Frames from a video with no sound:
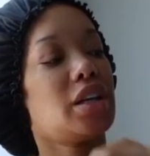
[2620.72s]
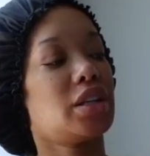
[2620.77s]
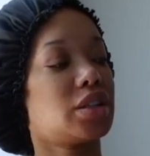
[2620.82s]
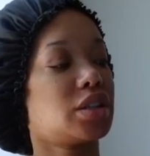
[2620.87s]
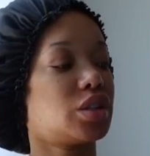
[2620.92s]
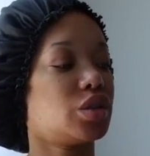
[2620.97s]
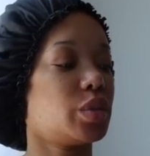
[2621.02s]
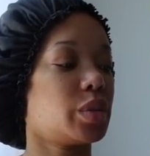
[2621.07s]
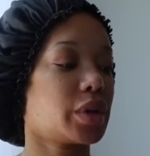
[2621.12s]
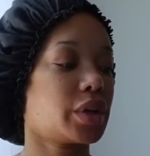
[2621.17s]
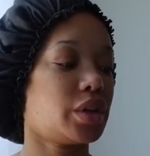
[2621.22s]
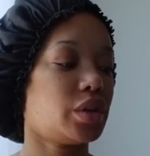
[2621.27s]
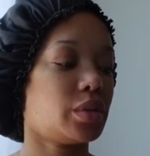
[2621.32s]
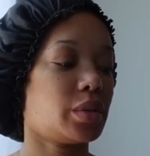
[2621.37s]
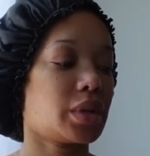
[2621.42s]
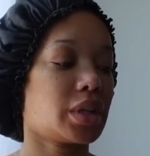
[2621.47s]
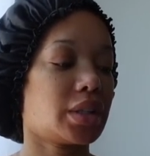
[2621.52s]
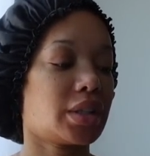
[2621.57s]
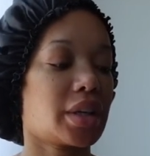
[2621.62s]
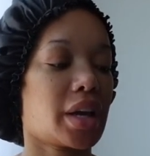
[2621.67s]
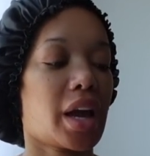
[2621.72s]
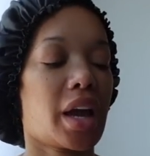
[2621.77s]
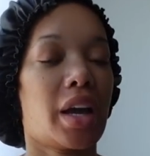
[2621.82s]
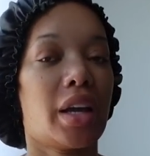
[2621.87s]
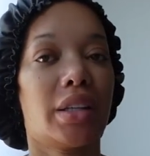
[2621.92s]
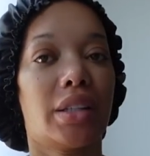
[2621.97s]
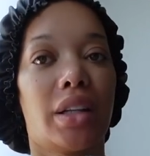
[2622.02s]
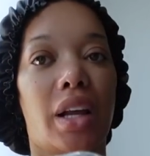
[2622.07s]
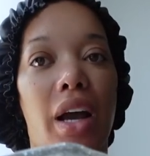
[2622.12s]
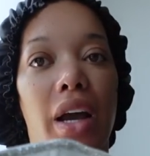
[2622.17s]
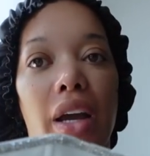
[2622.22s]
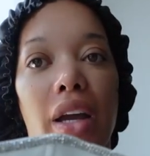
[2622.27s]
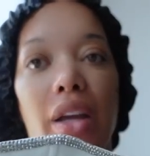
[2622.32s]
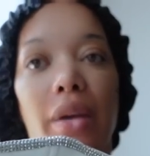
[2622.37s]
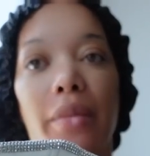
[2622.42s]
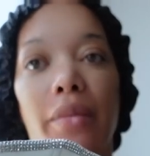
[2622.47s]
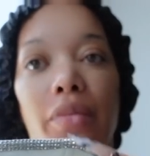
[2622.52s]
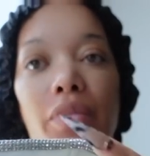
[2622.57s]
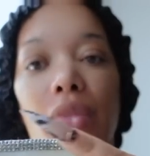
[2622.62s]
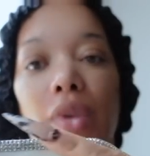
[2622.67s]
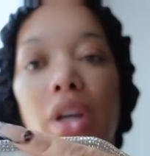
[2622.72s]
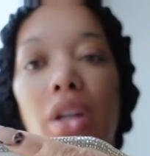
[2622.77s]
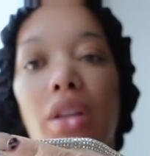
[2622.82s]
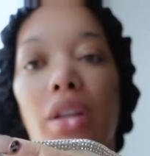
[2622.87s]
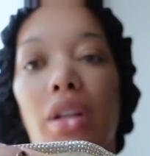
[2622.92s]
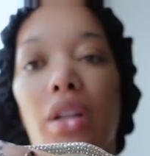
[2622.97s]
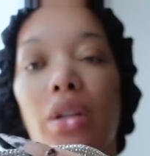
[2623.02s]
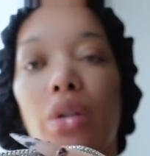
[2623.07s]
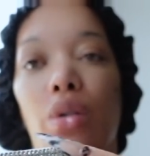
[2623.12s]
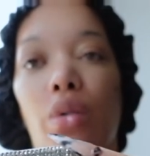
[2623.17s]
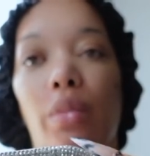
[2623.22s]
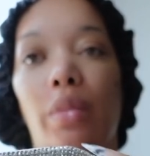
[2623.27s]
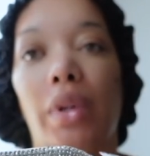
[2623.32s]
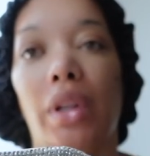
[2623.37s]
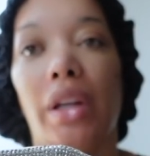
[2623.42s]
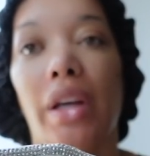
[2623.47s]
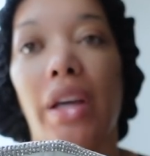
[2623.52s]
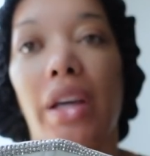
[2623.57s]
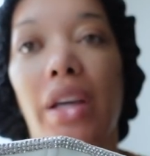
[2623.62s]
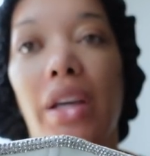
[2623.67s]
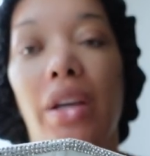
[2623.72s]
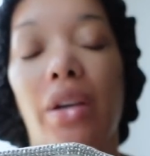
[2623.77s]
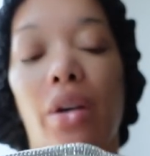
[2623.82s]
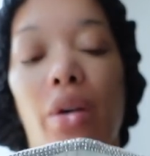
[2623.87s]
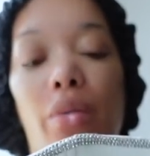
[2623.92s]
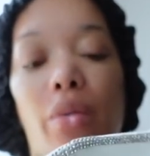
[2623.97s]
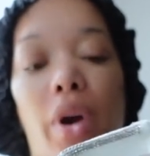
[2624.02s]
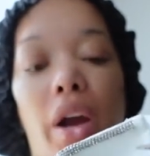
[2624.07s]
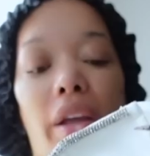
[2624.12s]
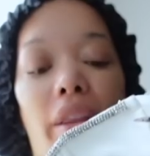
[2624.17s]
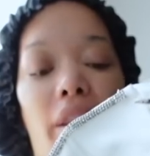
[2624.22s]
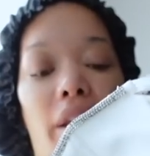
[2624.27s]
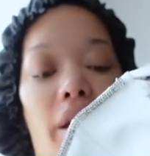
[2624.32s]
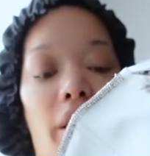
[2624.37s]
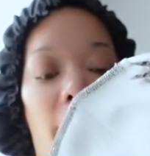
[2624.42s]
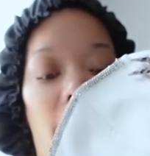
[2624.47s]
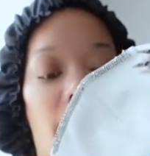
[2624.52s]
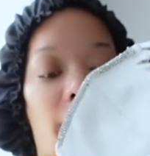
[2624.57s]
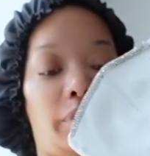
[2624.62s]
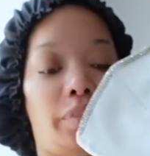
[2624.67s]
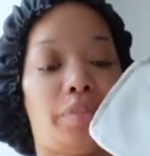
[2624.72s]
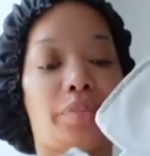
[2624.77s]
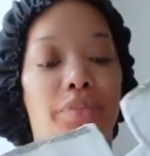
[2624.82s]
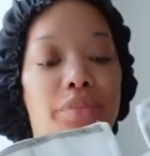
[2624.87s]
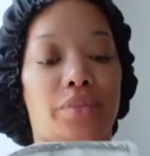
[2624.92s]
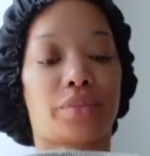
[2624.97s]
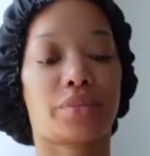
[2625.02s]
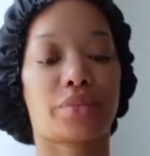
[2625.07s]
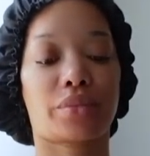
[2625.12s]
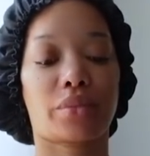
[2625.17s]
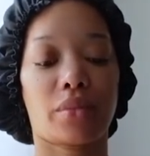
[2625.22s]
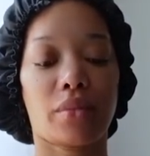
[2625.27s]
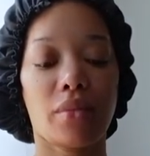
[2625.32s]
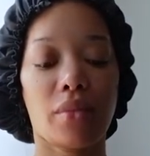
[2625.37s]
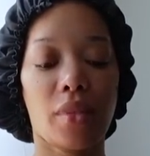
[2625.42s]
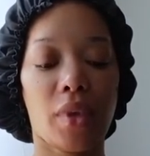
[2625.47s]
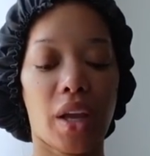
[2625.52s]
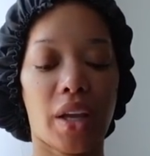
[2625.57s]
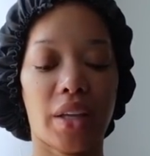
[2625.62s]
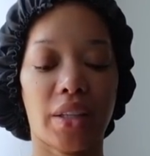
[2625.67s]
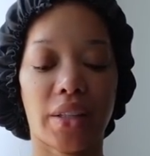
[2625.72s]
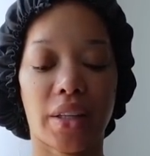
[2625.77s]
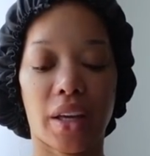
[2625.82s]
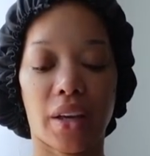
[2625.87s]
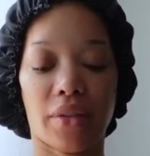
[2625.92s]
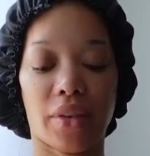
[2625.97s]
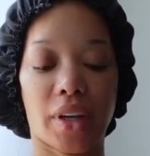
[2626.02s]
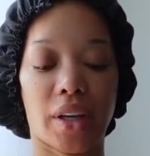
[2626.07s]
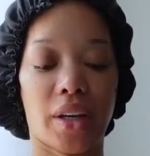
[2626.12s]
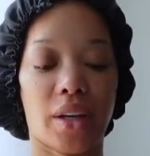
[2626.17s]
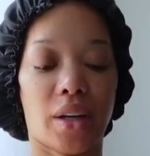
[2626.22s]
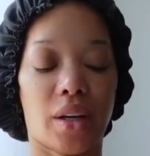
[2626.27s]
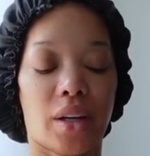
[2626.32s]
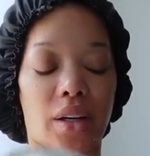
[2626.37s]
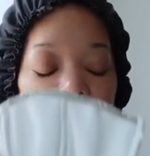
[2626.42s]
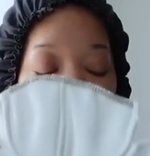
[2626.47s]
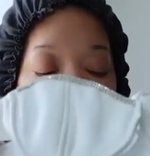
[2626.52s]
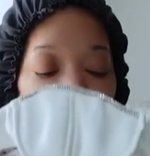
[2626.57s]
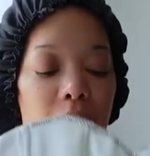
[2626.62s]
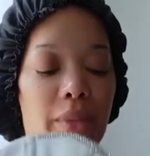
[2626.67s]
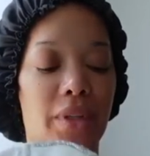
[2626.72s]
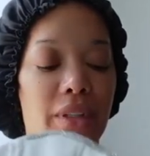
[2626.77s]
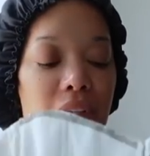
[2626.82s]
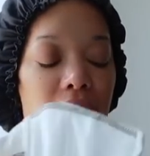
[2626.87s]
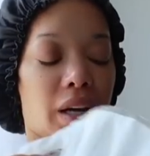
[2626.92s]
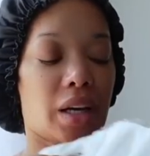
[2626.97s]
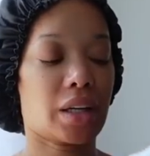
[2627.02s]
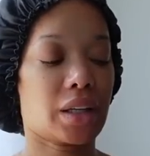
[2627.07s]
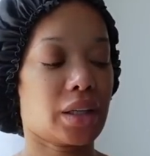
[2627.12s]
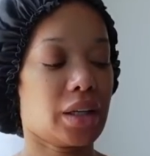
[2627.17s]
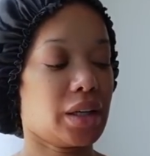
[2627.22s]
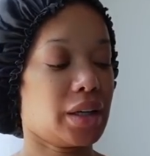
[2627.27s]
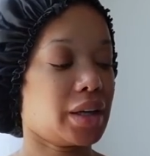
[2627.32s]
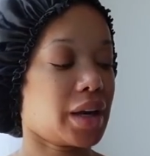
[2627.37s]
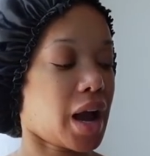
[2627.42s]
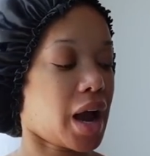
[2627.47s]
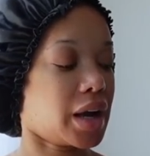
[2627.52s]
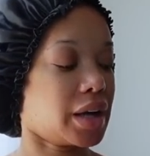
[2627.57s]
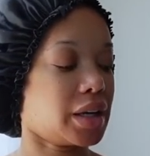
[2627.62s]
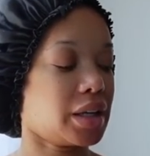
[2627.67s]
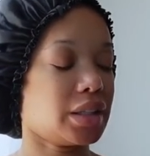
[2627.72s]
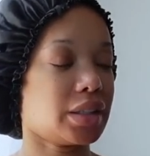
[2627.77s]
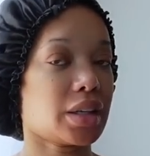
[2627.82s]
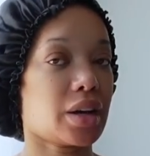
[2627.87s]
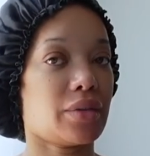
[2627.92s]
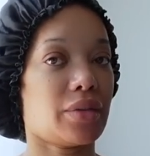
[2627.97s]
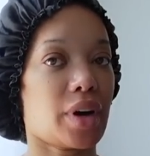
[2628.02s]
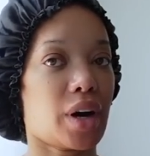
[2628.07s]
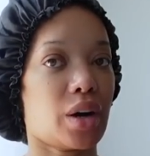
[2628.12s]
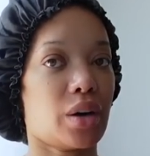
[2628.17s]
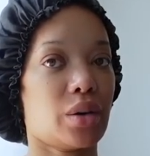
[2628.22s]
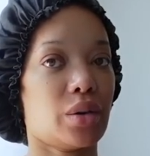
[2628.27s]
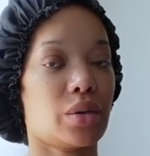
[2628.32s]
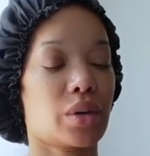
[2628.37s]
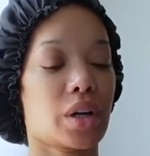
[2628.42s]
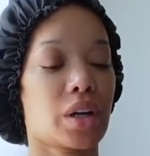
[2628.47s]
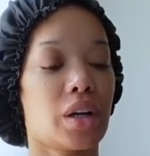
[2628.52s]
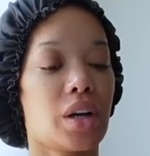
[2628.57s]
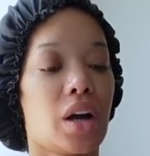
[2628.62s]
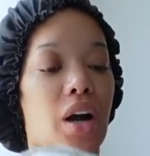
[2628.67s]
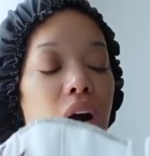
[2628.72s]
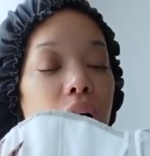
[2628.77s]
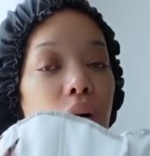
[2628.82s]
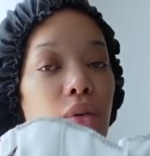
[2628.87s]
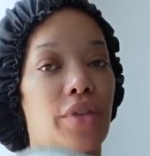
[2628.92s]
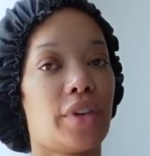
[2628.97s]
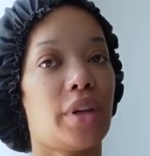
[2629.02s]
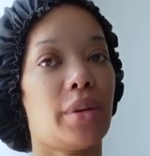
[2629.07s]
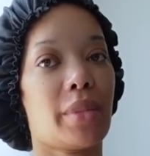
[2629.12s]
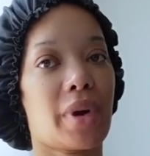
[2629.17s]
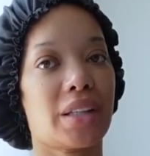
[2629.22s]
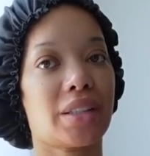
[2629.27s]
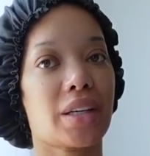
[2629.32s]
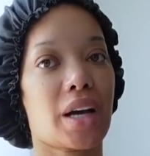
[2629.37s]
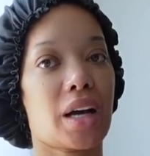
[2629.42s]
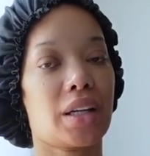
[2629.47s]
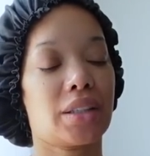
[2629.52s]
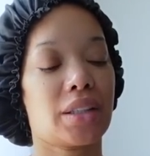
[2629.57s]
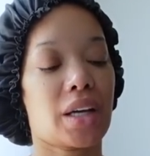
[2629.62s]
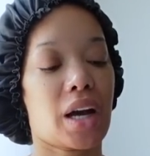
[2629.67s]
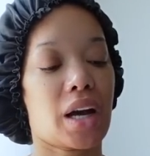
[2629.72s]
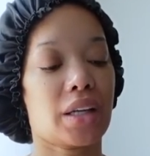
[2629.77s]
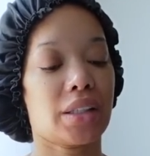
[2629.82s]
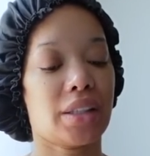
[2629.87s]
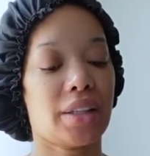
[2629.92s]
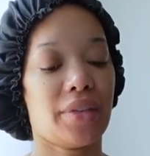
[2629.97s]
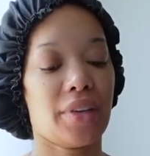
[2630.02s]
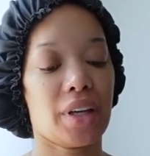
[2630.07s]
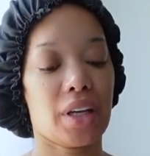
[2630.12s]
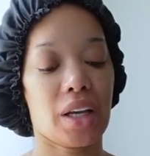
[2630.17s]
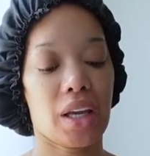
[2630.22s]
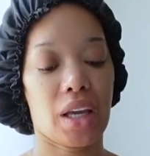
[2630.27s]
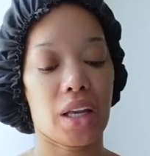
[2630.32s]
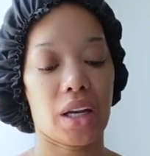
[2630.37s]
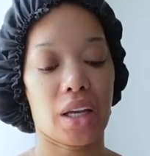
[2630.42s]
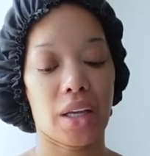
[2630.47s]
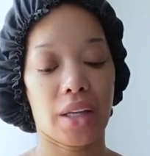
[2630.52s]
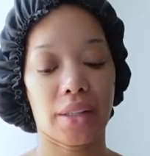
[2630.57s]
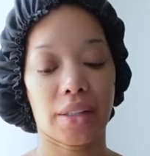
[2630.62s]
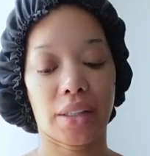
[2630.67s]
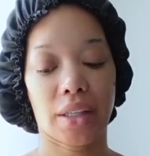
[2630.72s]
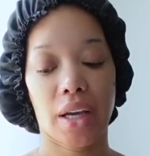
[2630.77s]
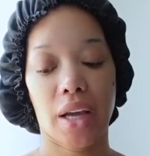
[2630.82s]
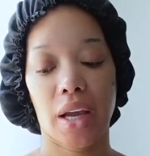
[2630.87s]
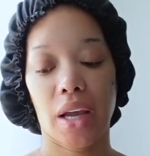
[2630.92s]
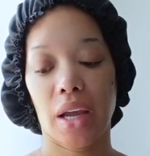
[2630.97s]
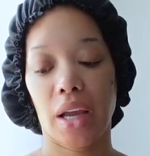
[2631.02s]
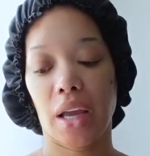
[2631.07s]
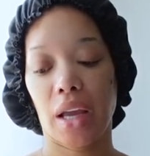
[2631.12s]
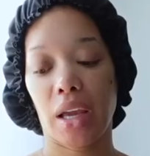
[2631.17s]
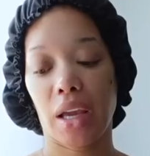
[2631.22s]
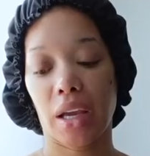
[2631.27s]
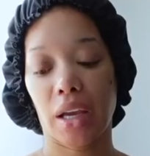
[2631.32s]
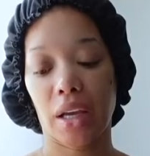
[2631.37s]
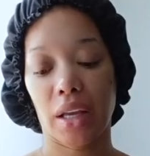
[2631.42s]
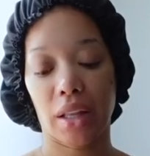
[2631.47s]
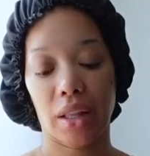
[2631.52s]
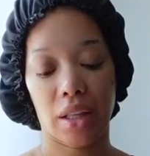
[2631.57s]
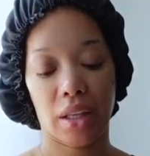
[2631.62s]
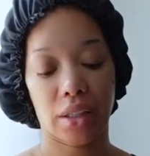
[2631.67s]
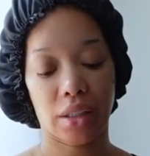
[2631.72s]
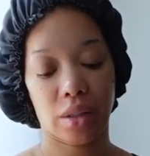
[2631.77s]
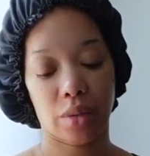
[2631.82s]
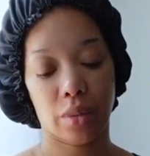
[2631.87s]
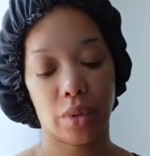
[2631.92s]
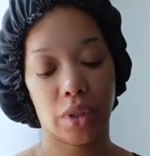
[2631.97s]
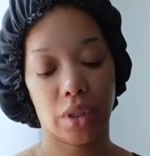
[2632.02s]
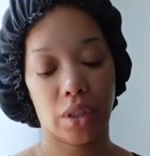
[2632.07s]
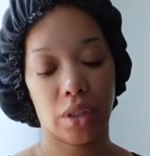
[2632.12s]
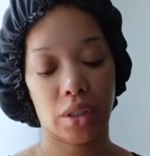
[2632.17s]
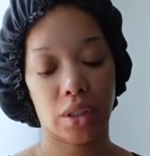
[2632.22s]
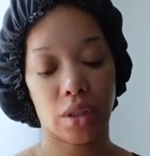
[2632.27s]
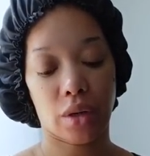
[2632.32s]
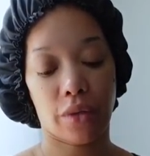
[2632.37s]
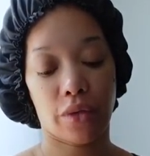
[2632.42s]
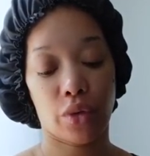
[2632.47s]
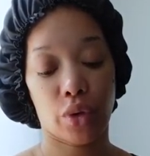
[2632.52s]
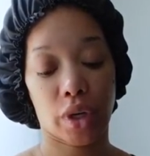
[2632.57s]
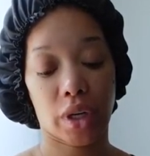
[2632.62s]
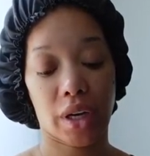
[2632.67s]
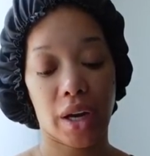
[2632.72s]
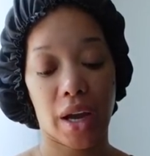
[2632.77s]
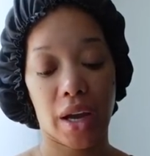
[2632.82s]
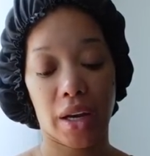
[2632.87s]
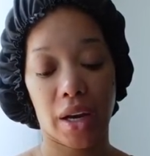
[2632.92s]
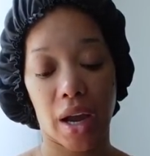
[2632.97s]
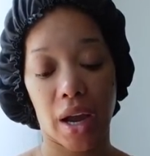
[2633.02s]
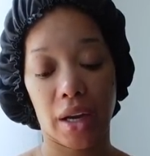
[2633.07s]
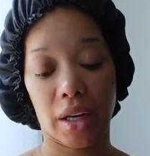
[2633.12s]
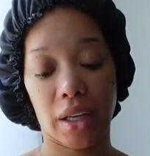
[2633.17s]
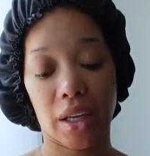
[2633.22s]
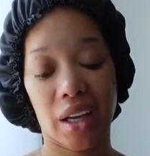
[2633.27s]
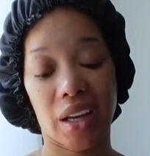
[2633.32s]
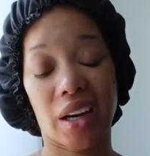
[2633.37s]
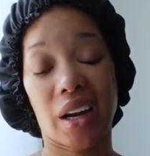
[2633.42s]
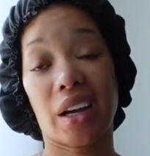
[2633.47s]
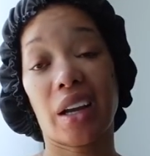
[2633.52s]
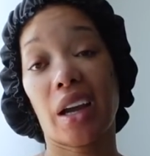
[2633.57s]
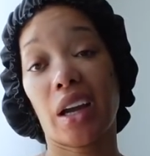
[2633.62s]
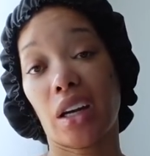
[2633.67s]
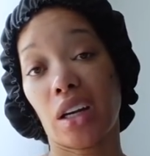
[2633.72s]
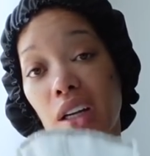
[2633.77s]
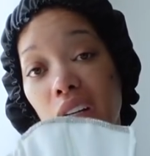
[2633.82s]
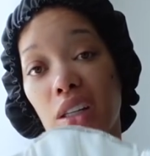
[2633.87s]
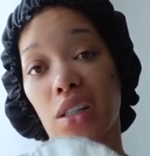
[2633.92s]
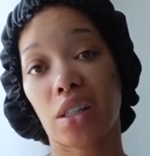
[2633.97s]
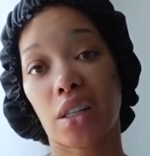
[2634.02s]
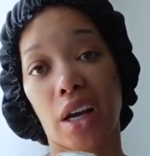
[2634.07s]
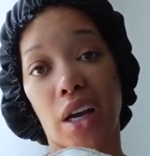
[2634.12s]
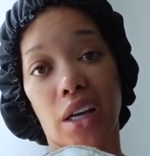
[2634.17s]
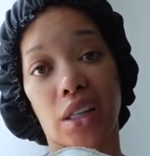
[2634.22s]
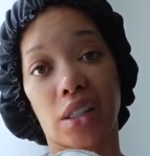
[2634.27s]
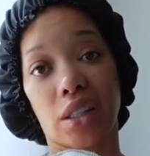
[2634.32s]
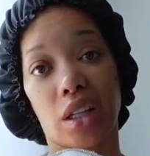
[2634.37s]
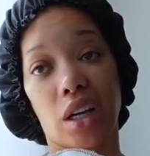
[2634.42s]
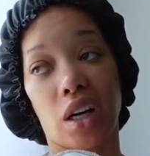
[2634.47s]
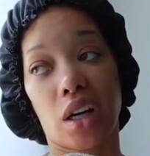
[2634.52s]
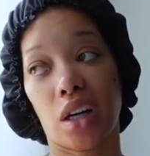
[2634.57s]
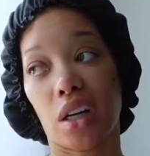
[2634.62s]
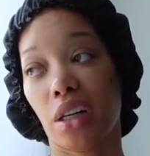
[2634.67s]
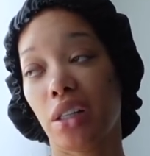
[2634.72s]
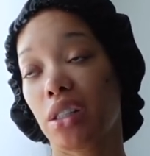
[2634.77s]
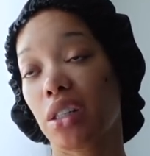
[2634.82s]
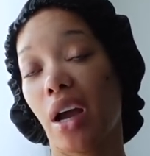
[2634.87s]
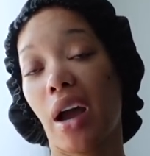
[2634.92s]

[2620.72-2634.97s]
It's super cute because it has like the little bling right there. It's giving uh, Madonna nineties Vogue. Hopefully my tatas fit in it. And this was forty-nine ninety, and I got it in a size large.